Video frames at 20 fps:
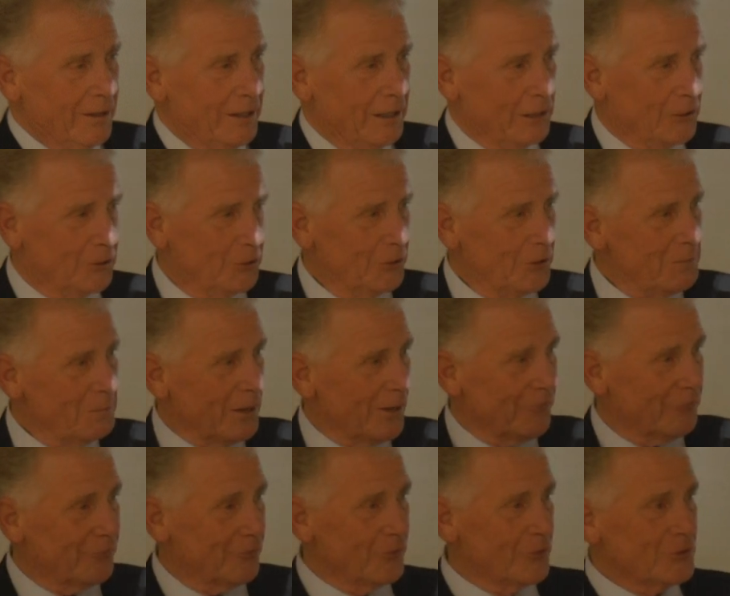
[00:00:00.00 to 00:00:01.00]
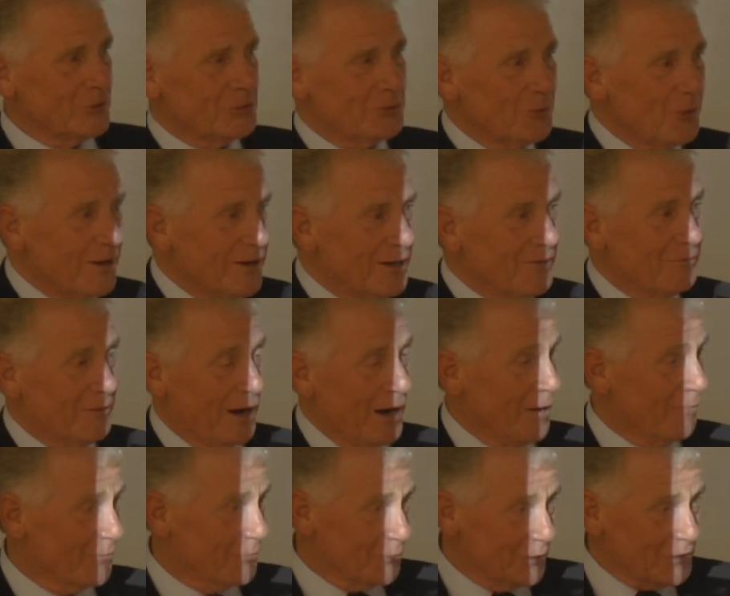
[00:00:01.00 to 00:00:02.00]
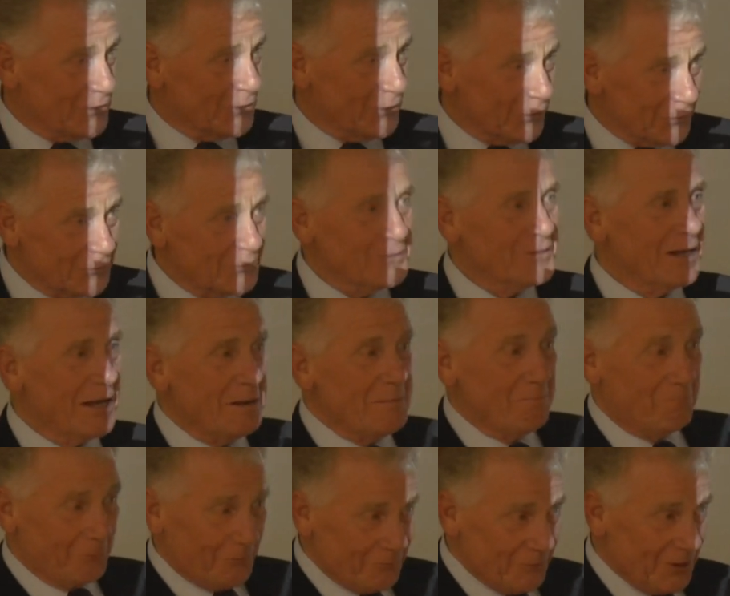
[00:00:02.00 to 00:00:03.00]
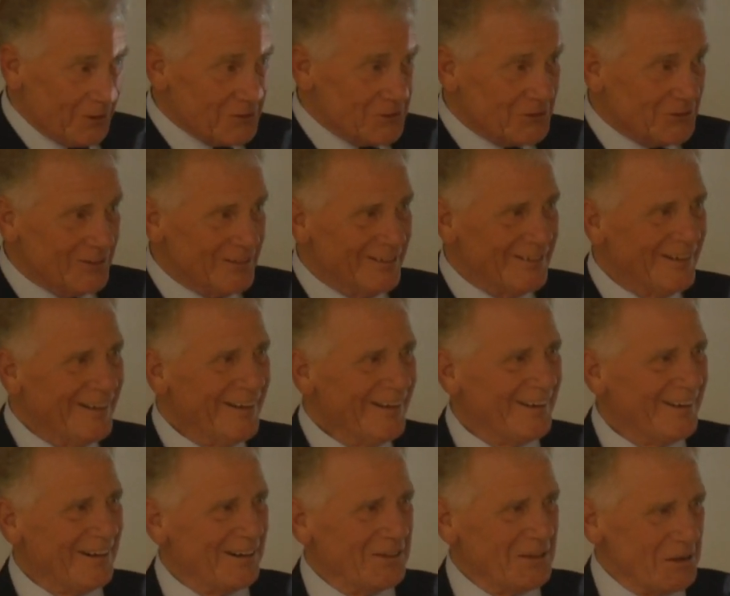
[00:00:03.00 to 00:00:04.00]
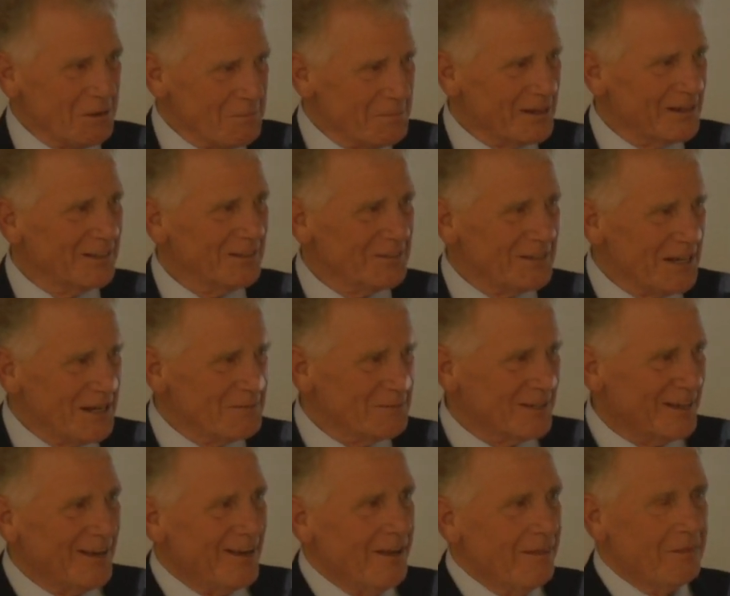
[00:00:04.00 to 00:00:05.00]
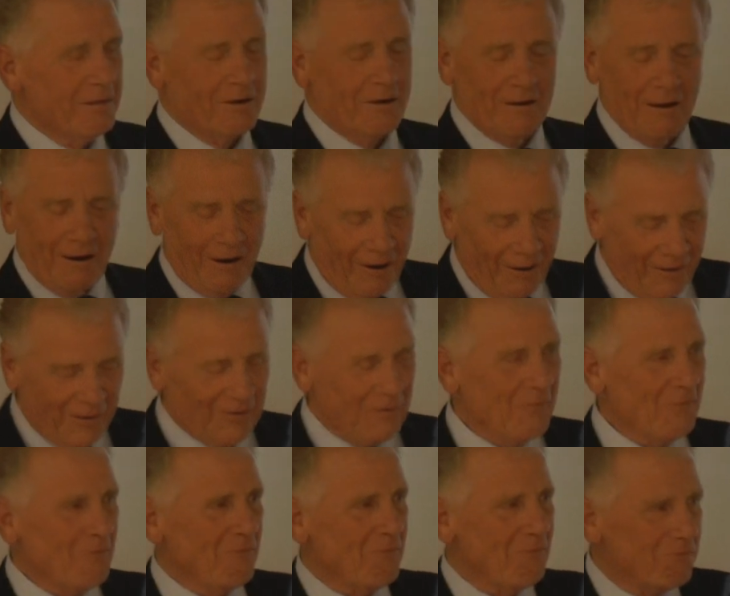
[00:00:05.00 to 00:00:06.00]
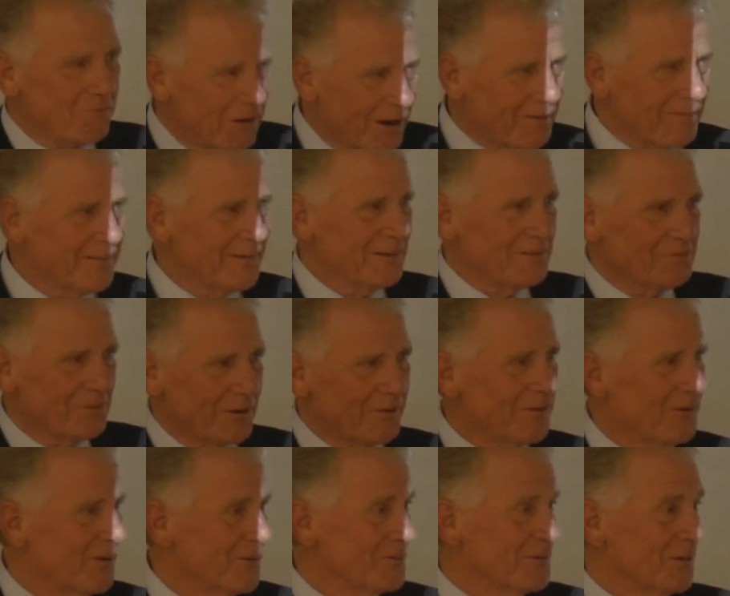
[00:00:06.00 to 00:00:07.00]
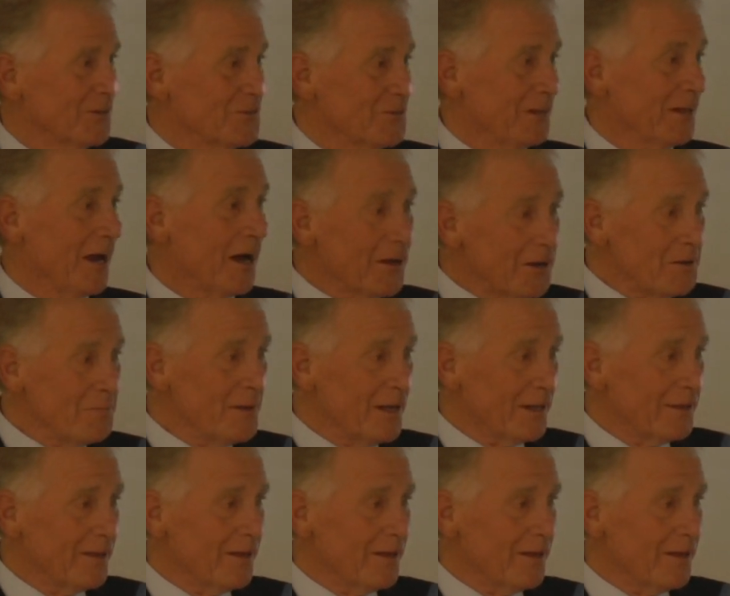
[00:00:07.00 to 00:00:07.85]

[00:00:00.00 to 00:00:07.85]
including my first wife. I have three children named Provonsha. uh, and their middle names. They're all very, very artistic. How do you make